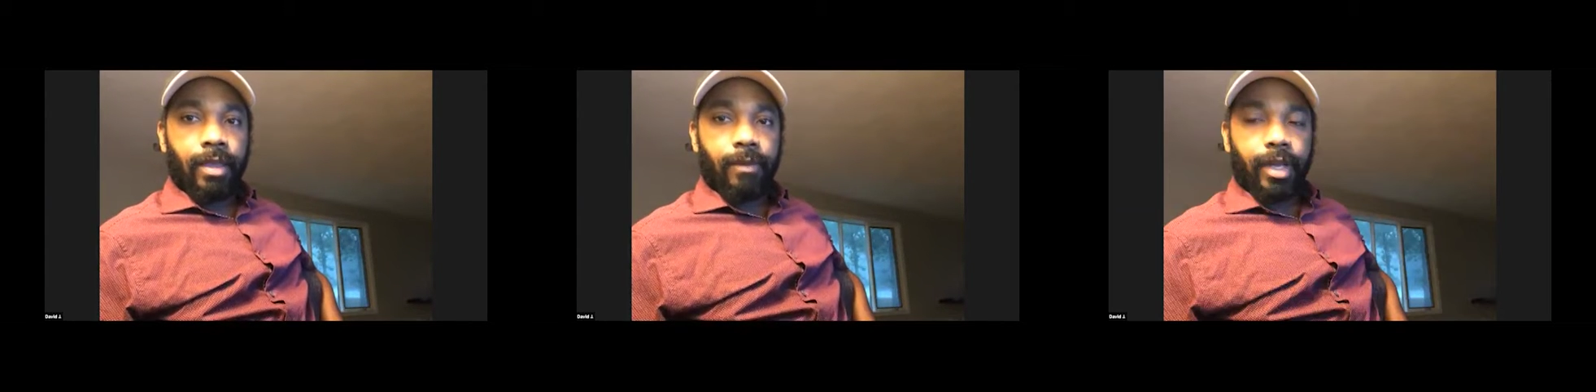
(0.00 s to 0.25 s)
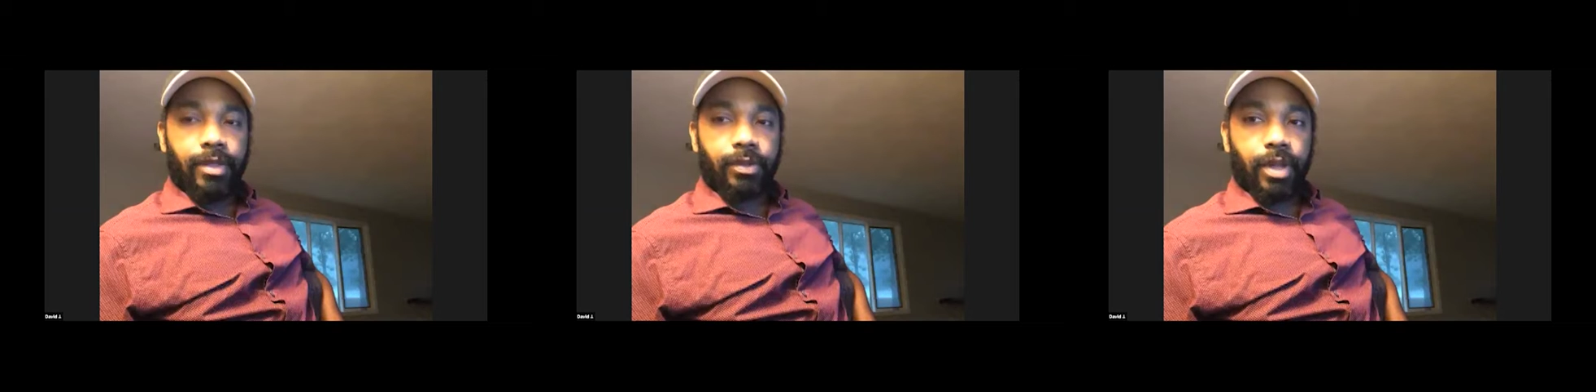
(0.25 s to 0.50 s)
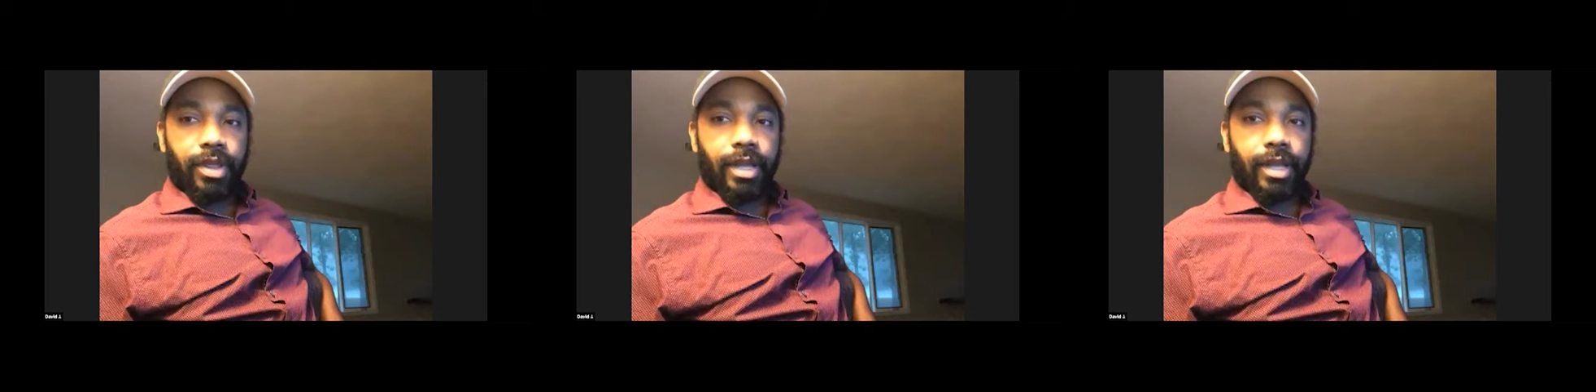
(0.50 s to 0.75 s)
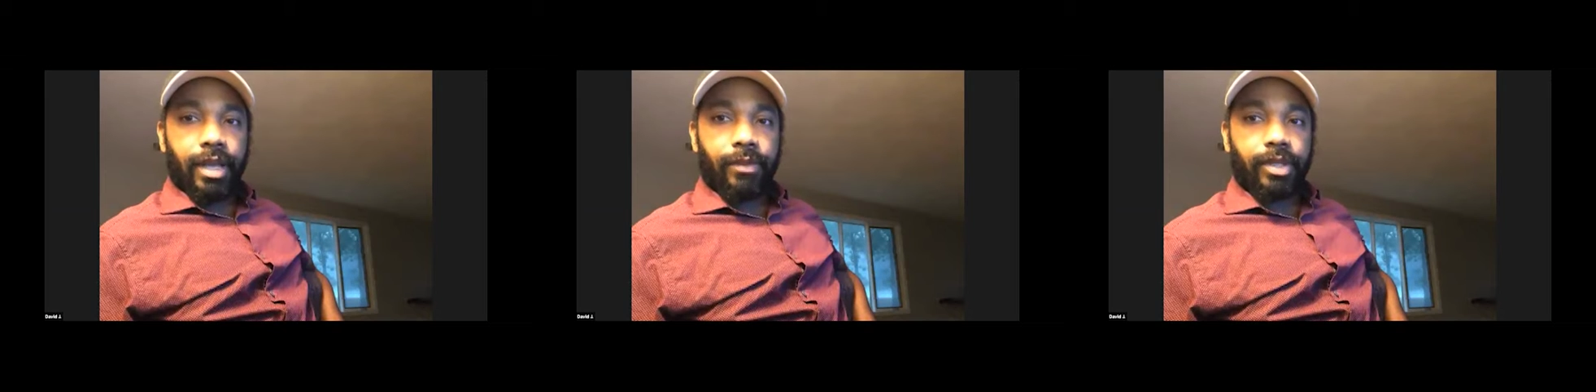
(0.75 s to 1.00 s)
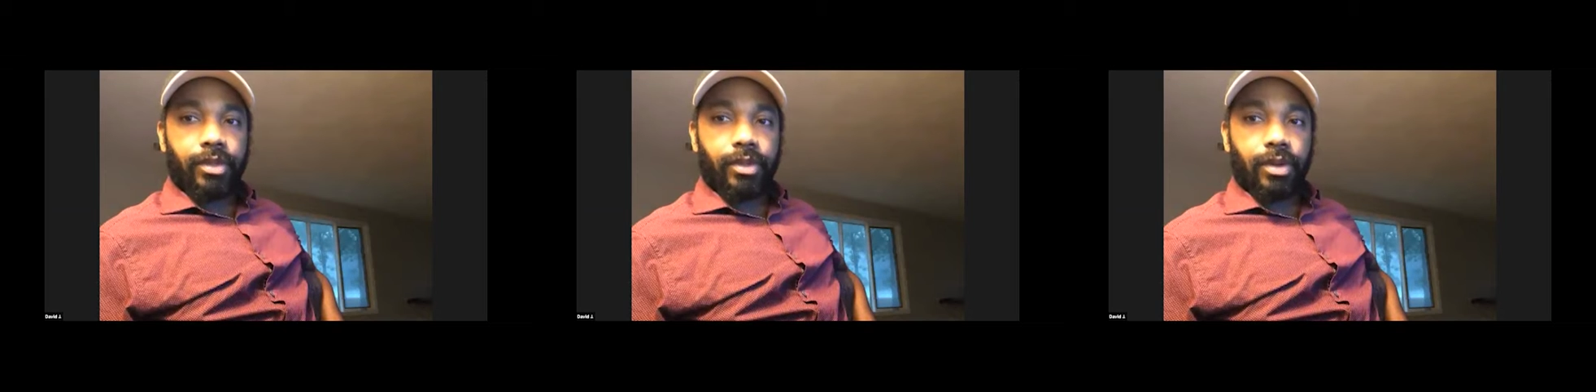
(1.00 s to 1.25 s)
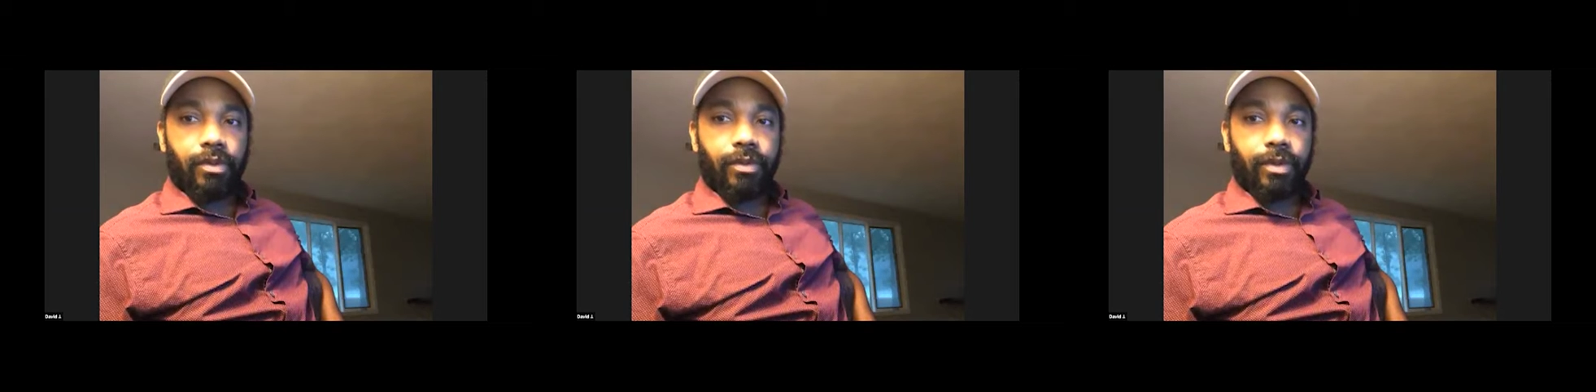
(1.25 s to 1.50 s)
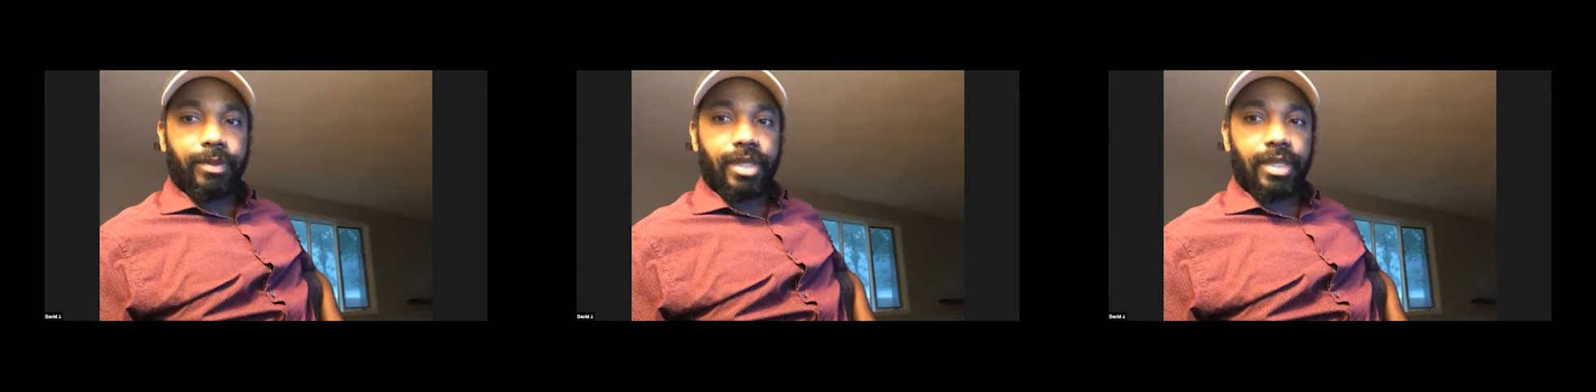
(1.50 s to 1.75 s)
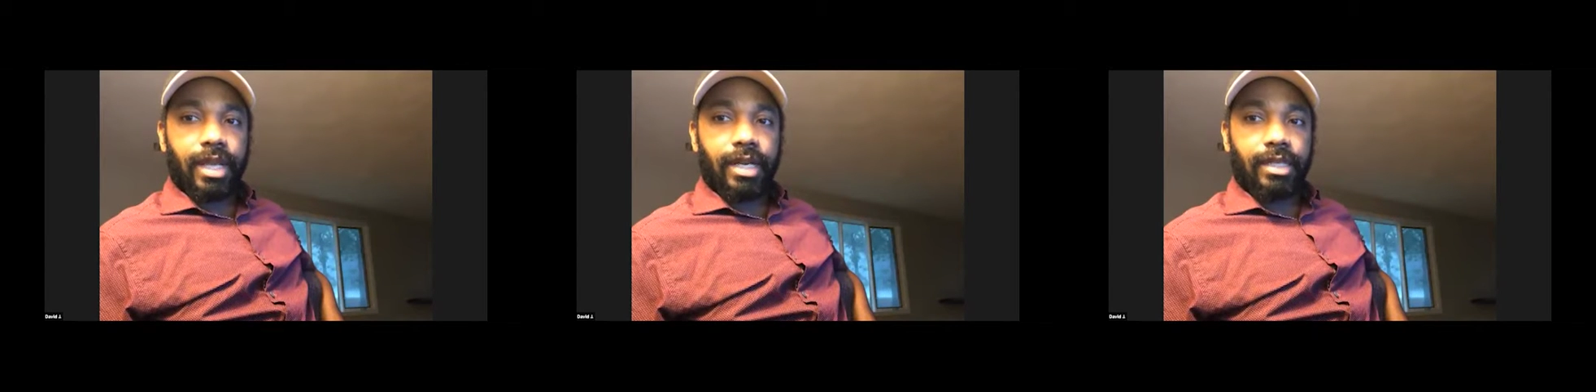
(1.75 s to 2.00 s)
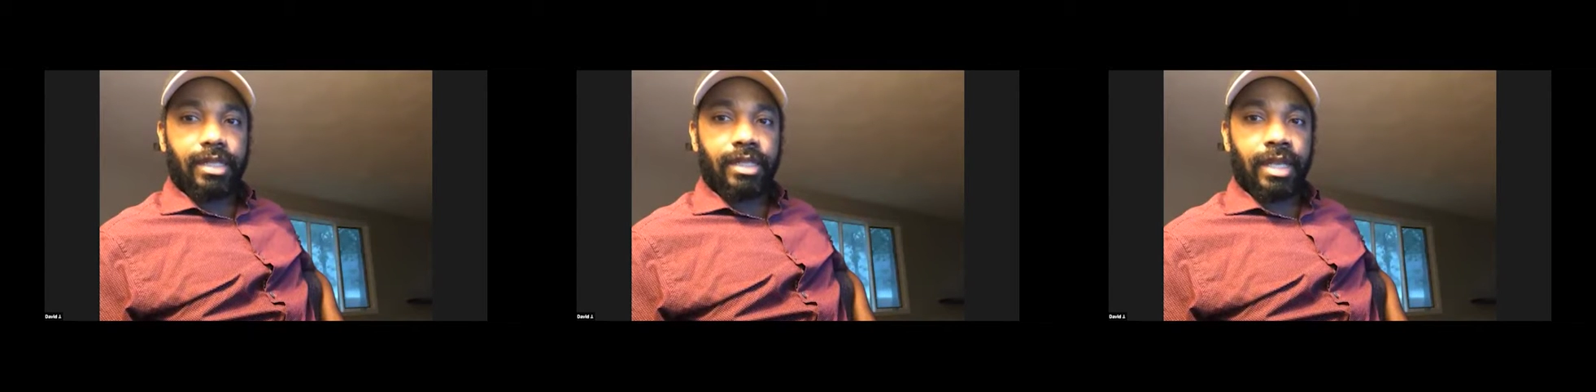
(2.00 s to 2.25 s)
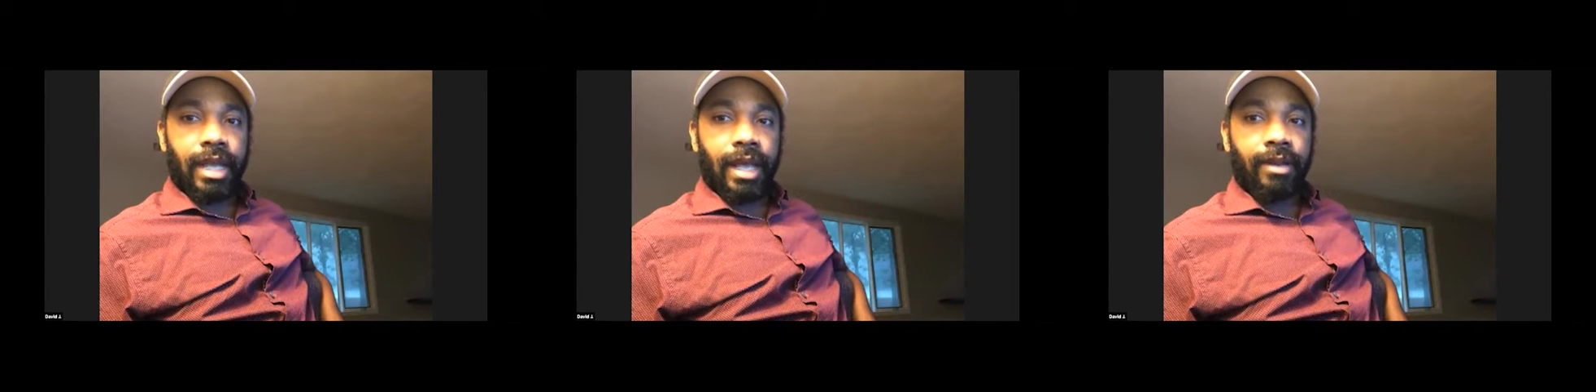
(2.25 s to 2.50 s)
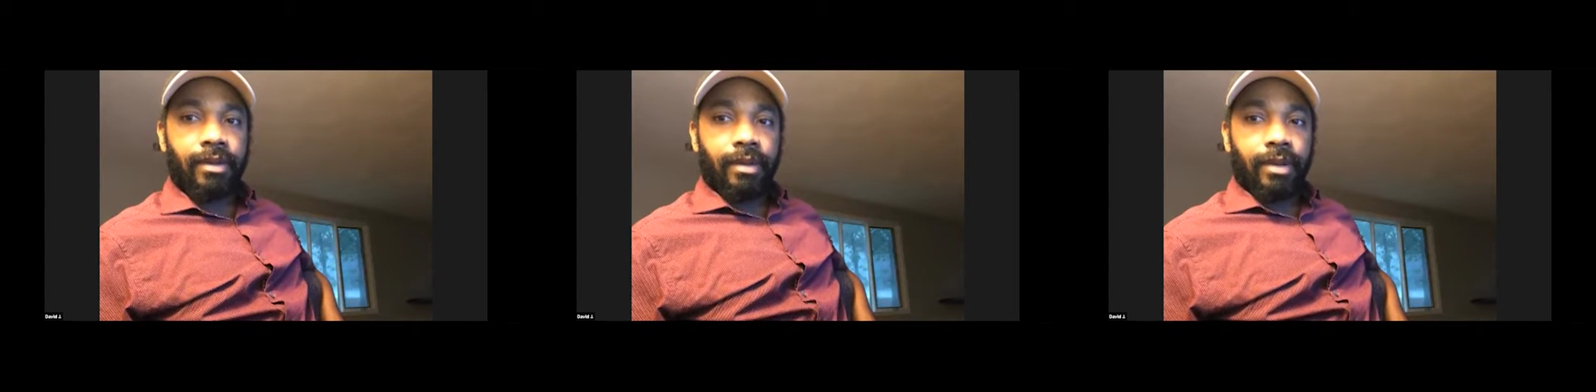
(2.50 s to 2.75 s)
Because one thing that we do know from studies is that